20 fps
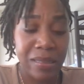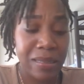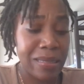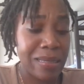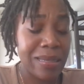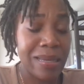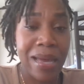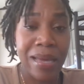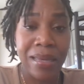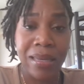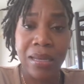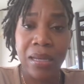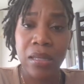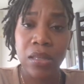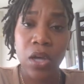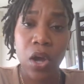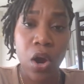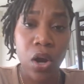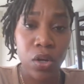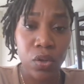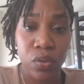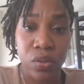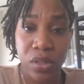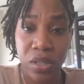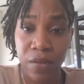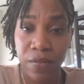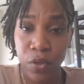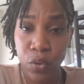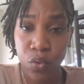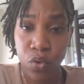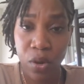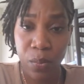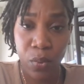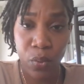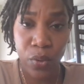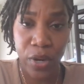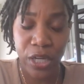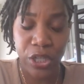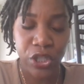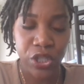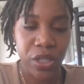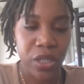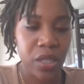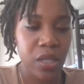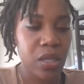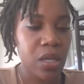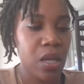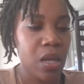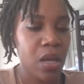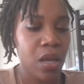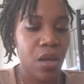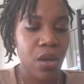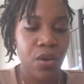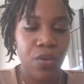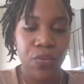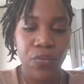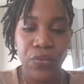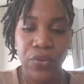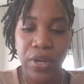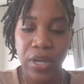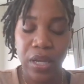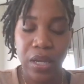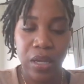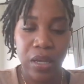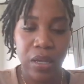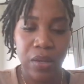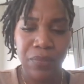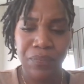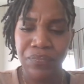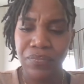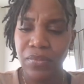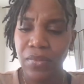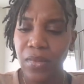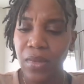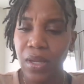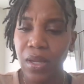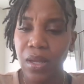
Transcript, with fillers: the EIN, the Articles of Incorporation, freaking.